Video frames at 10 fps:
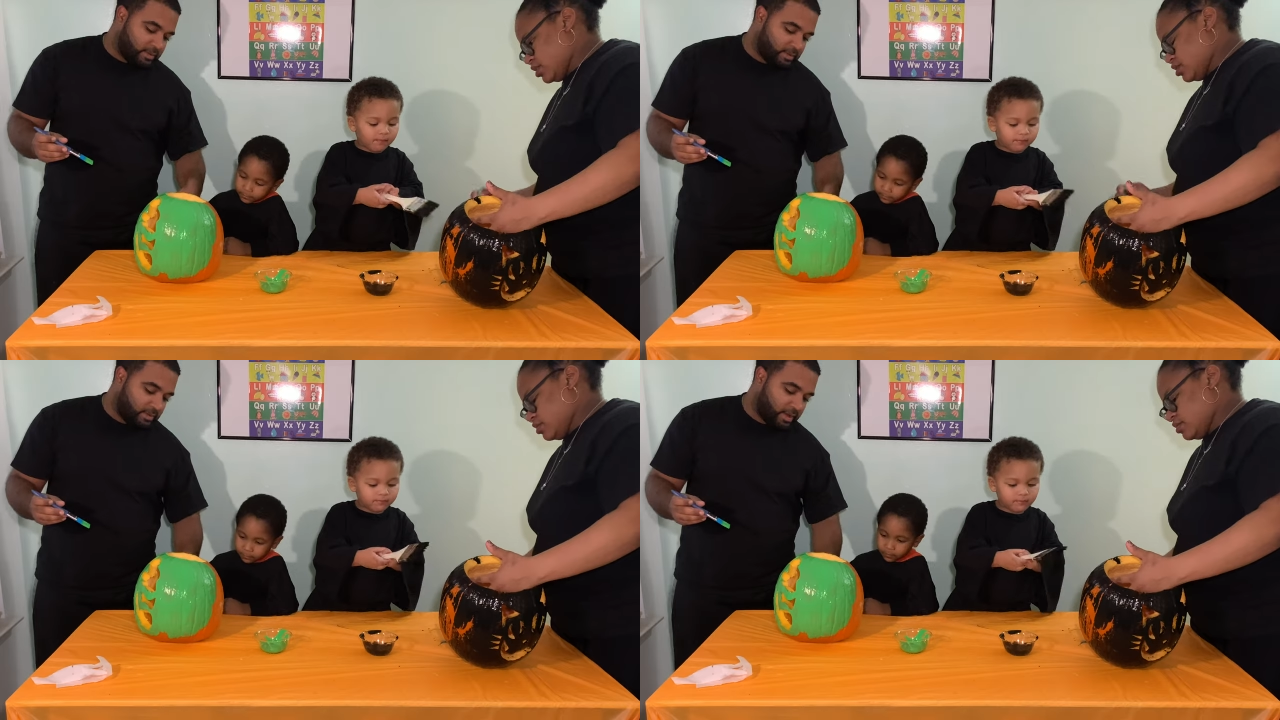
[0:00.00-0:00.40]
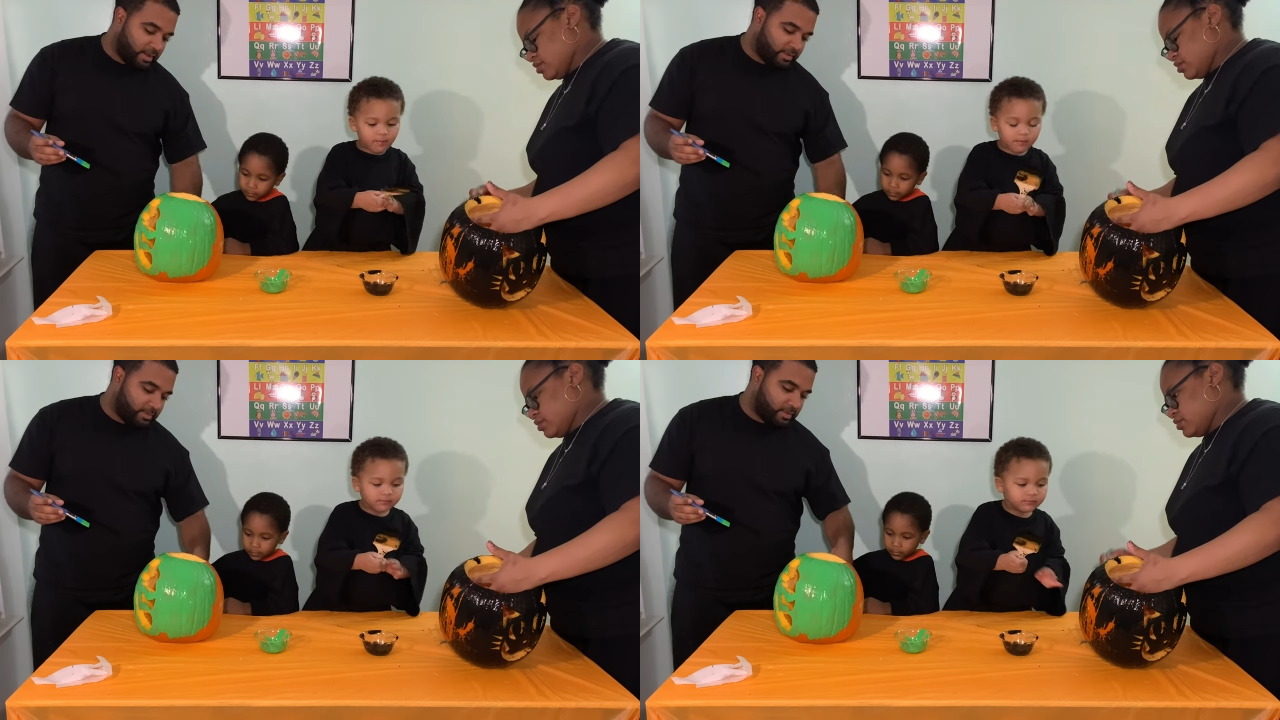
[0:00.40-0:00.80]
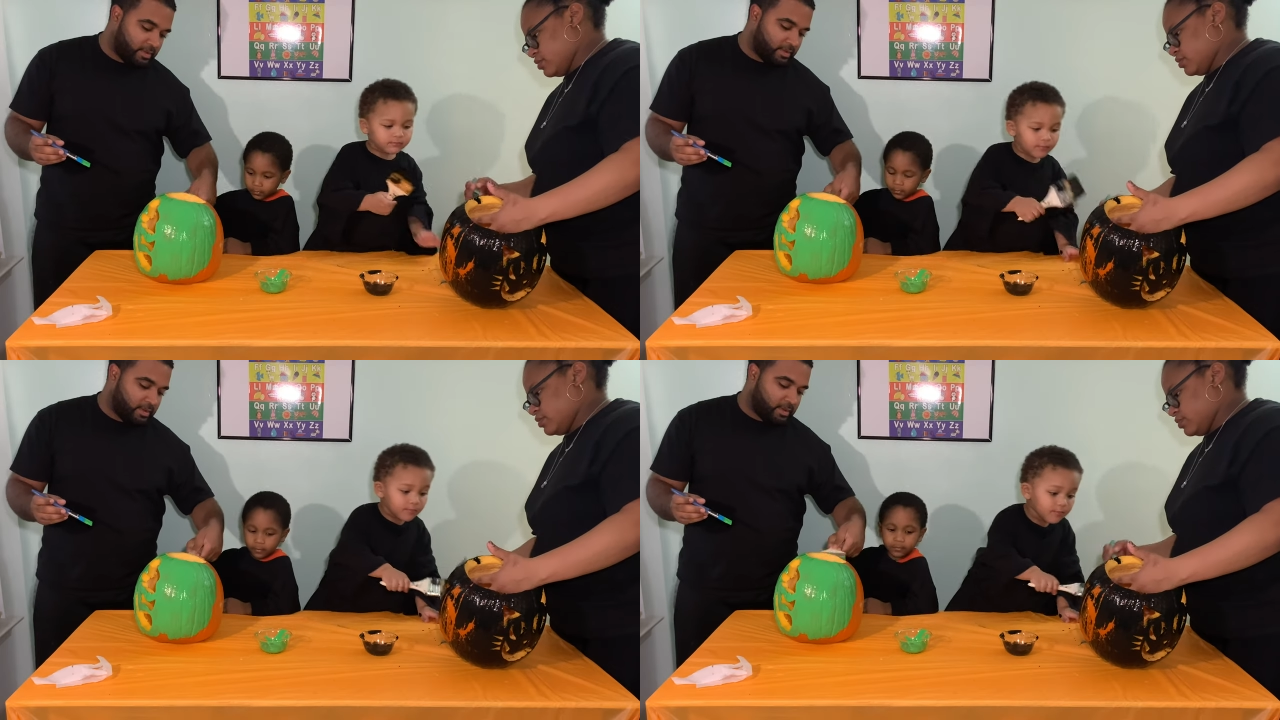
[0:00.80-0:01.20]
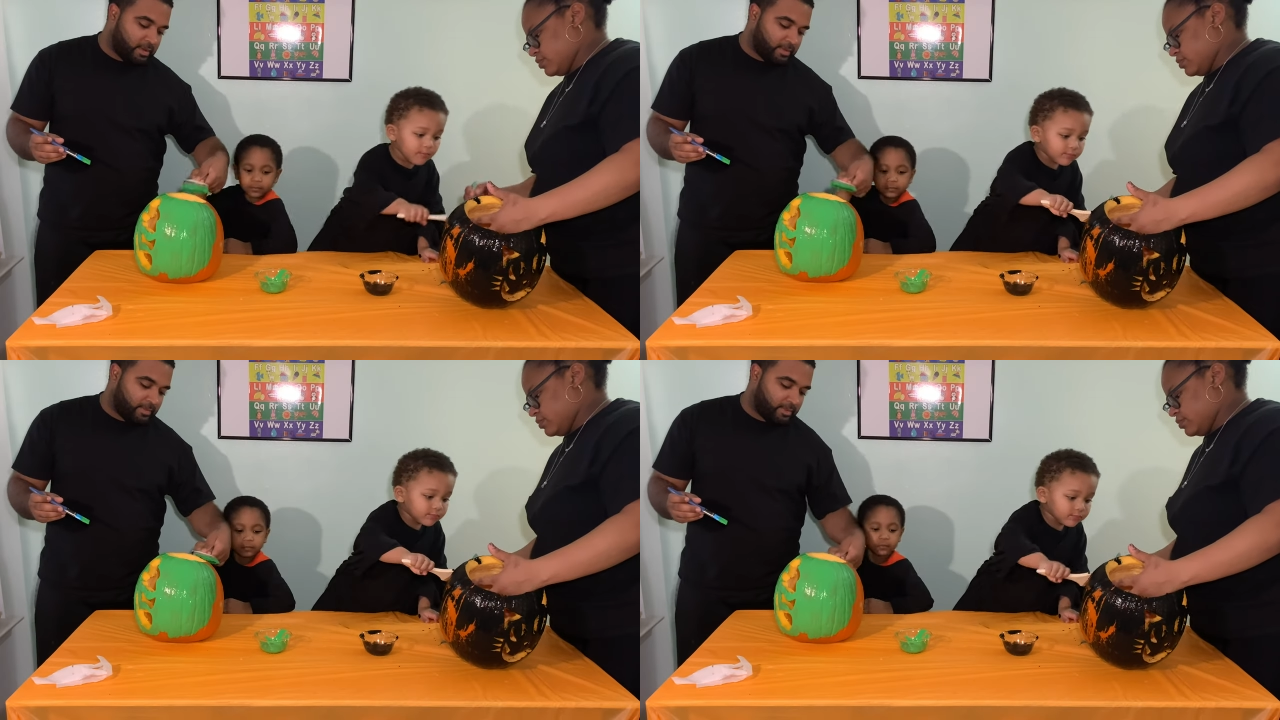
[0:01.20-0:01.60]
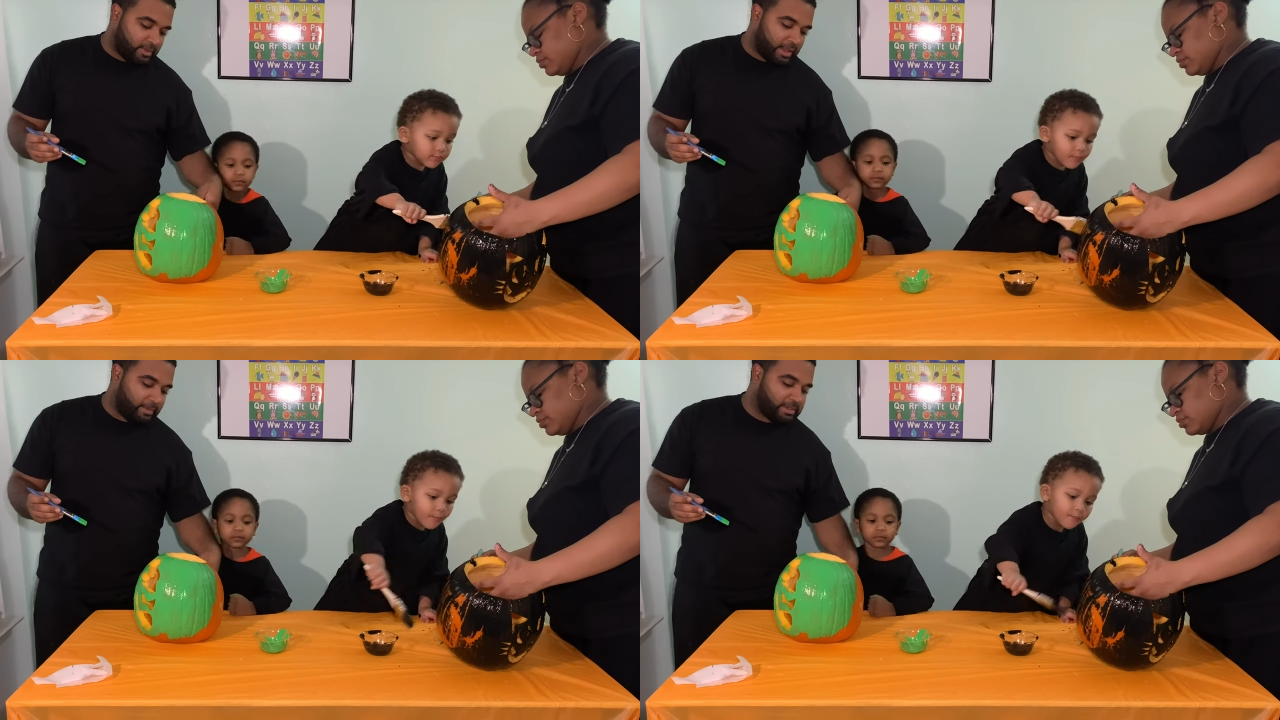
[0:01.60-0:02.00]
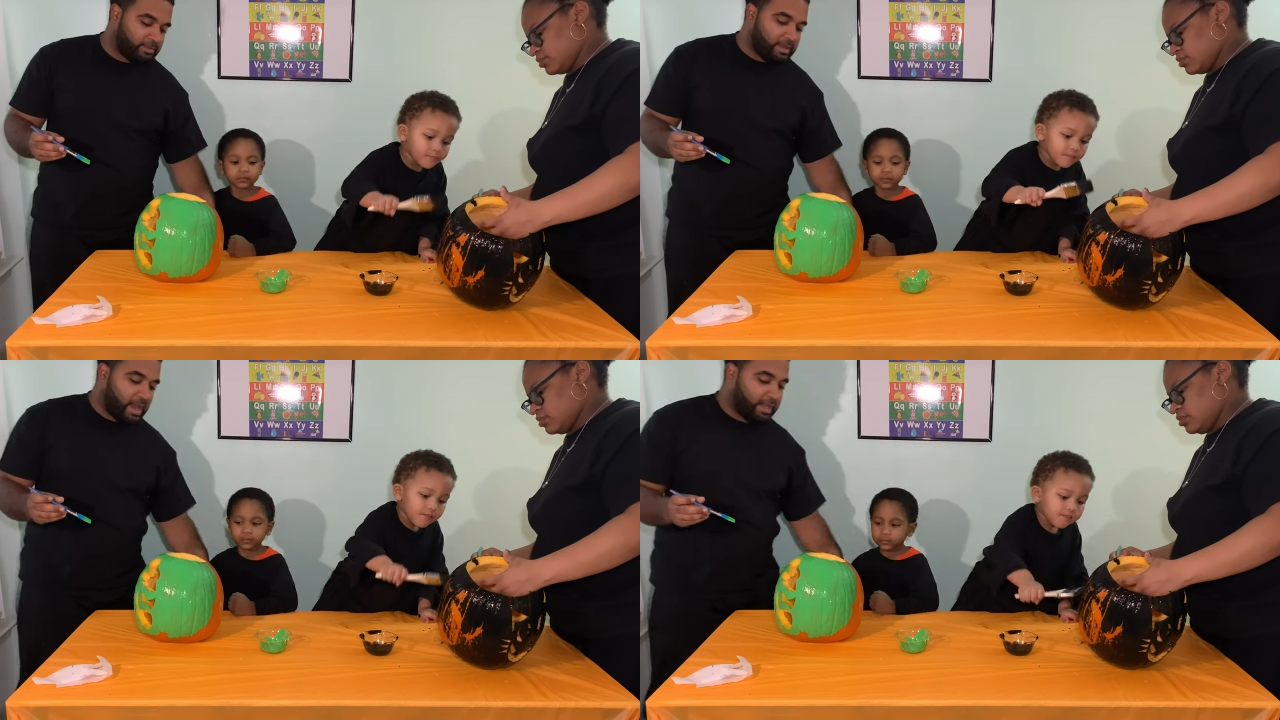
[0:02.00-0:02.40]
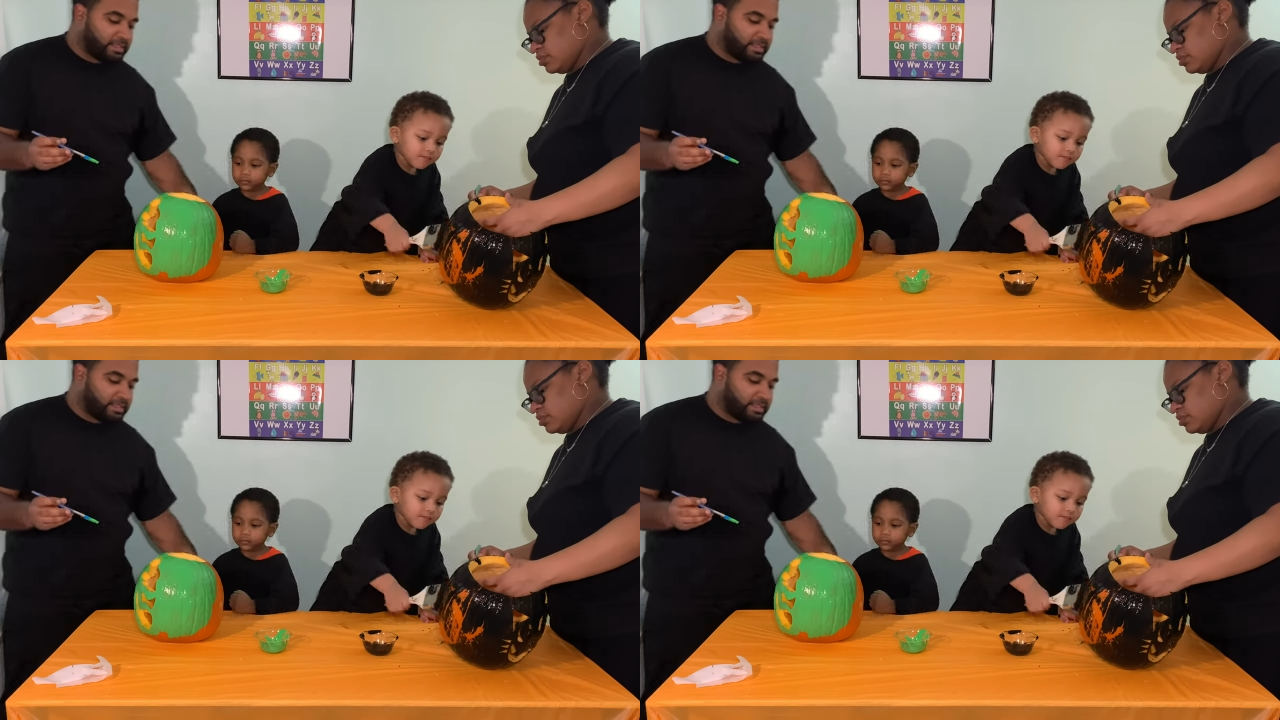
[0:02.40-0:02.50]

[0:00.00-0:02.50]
Speaker 1: Okay? Like Mister Miyagi